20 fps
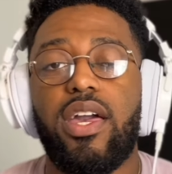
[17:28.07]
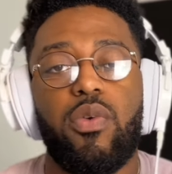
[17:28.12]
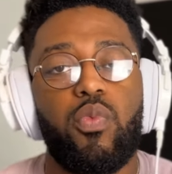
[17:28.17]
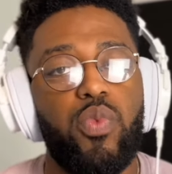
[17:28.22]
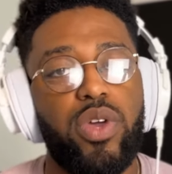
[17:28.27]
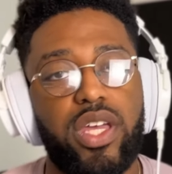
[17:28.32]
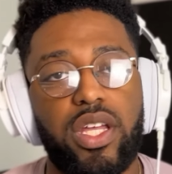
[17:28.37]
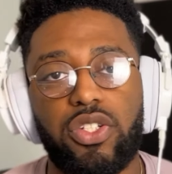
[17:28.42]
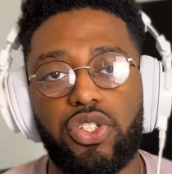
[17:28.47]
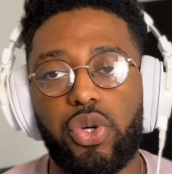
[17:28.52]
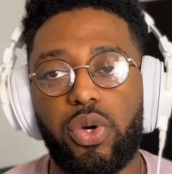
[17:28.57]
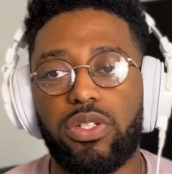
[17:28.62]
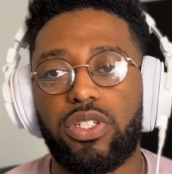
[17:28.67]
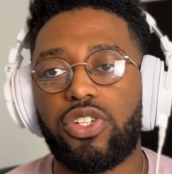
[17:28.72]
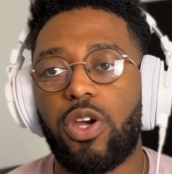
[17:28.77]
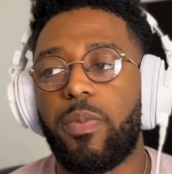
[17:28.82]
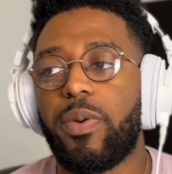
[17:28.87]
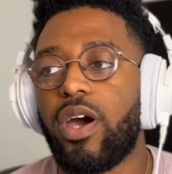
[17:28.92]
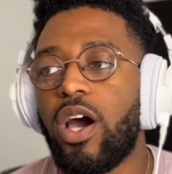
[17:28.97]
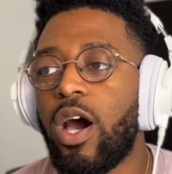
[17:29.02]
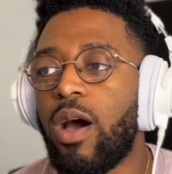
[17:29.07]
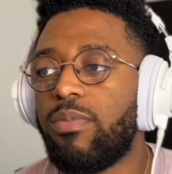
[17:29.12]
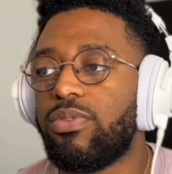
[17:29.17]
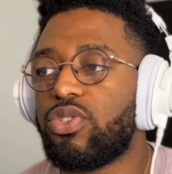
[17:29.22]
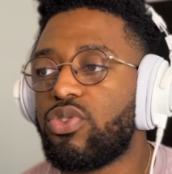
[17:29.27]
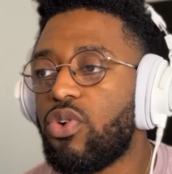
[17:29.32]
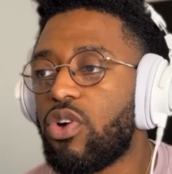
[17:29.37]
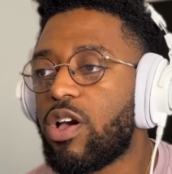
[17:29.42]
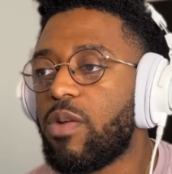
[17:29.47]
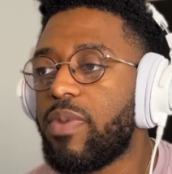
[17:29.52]
We can chop it up,
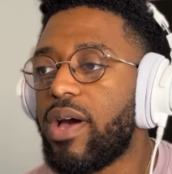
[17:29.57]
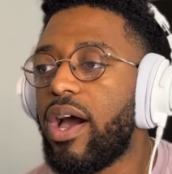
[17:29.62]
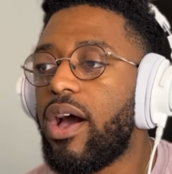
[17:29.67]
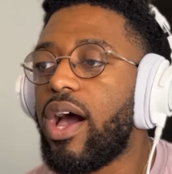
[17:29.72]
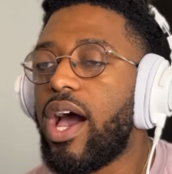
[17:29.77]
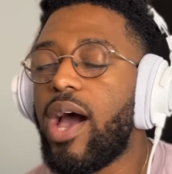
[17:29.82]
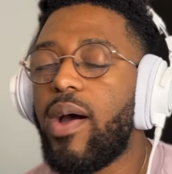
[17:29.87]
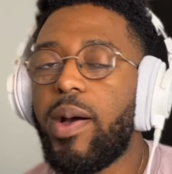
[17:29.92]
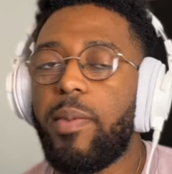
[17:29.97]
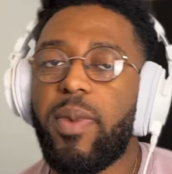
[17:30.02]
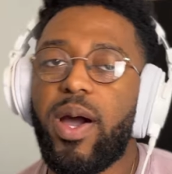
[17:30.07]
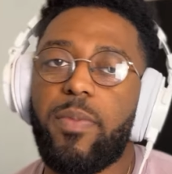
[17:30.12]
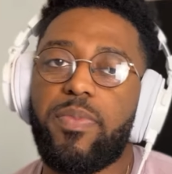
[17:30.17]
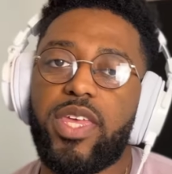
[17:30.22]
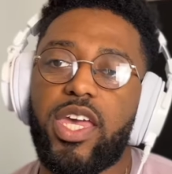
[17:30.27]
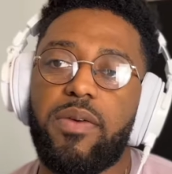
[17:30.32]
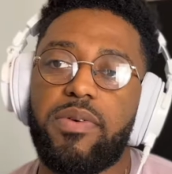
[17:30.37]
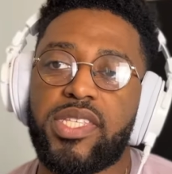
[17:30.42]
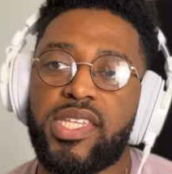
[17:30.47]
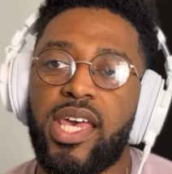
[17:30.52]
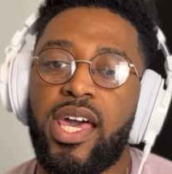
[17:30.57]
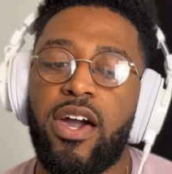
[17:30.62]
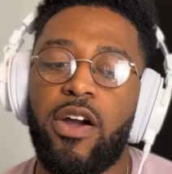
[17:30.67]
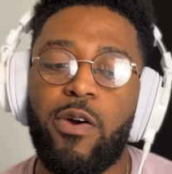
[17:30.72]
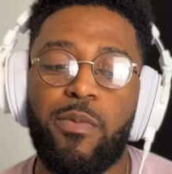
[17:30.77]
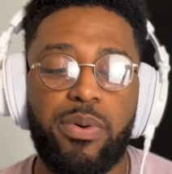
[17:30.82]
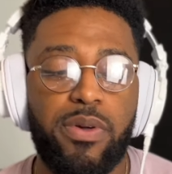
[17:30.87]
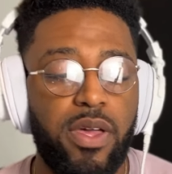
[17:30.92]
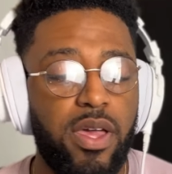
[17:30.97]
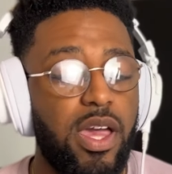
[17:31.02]
talk about how I might be able to help.
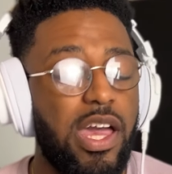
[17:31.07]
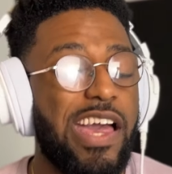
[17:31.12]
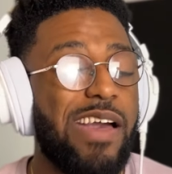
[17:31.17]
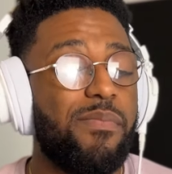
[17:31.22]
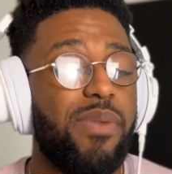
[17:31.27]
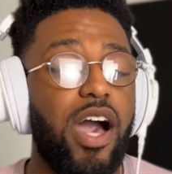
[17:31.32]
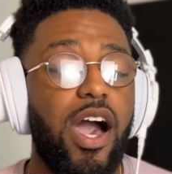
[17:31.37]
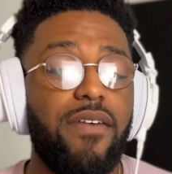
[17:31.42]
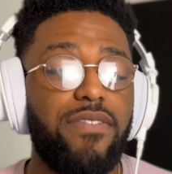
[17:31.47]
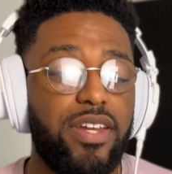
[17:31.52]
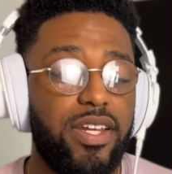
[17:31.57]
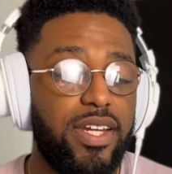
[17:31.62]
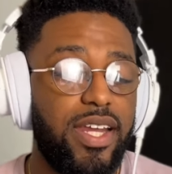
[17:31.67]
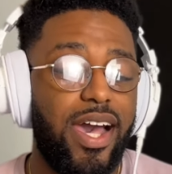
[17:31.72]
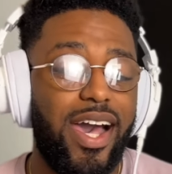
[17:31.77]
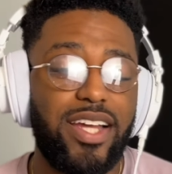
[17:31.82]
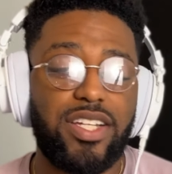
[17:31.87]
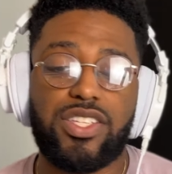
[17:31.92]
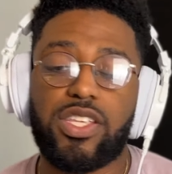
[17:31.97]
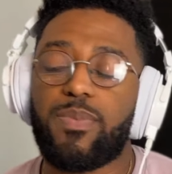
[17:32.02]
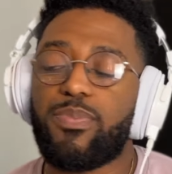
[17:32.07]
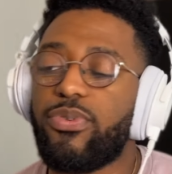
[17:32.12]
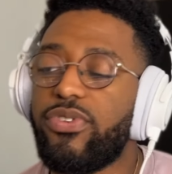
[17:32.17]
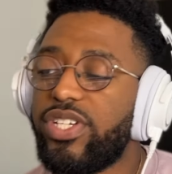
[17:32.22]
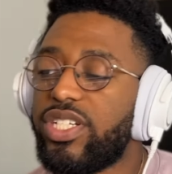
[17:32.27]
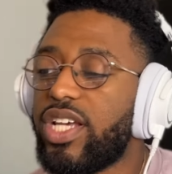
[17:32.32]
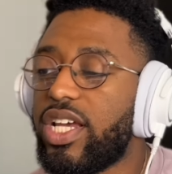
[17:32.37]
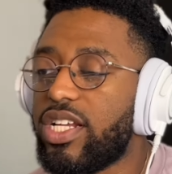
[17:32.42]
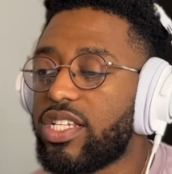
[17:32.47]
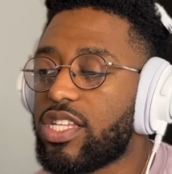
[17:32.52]
But other than that, I just
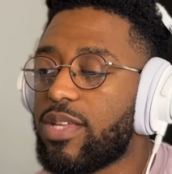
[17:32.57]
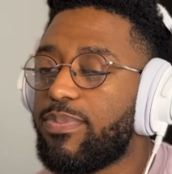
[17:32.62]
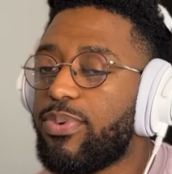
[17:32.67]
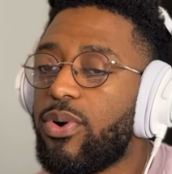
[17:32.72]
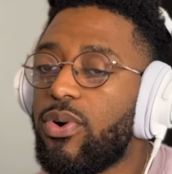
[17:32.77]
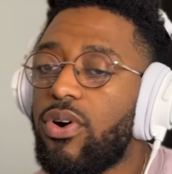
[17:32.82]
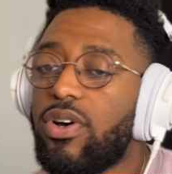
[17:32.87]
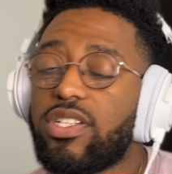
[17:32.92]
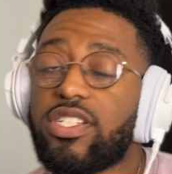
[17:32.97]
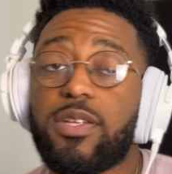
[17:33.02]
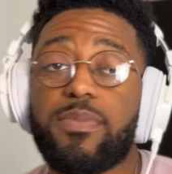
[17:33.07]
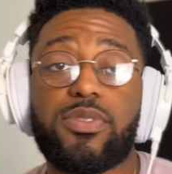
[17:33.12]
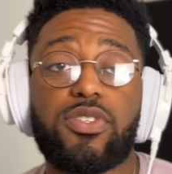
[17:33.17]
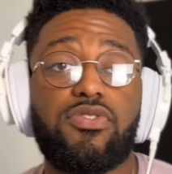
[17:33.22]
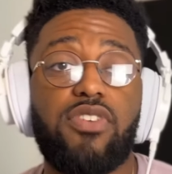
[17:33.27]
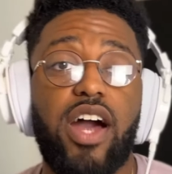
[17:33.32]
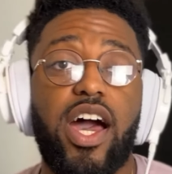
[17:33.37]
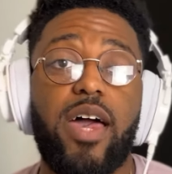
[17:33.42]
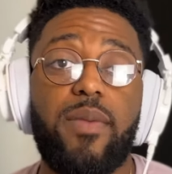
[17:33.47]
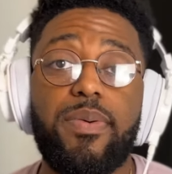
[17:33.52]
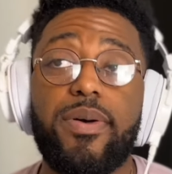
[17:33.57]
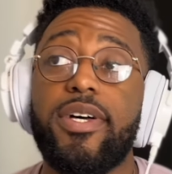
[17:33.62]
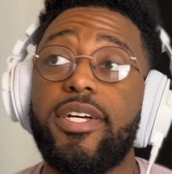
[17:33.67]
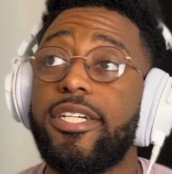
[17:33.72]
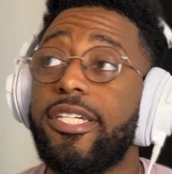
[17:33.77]
appreciate the support. Subscribe.